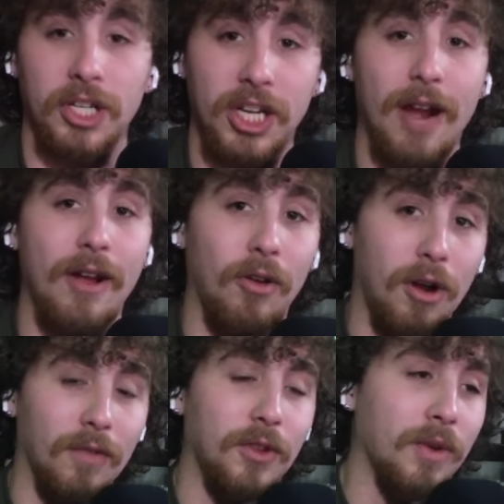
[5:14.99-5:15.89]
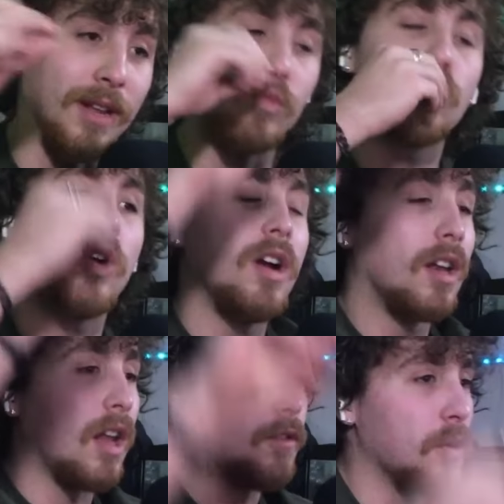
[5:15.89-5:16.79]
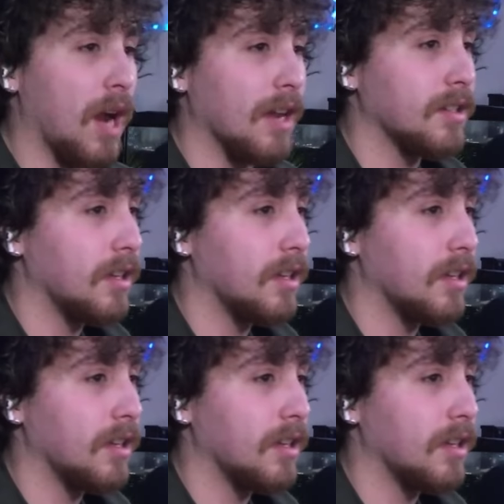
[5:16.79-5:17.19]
Shout out Call of Duty. Love you guys.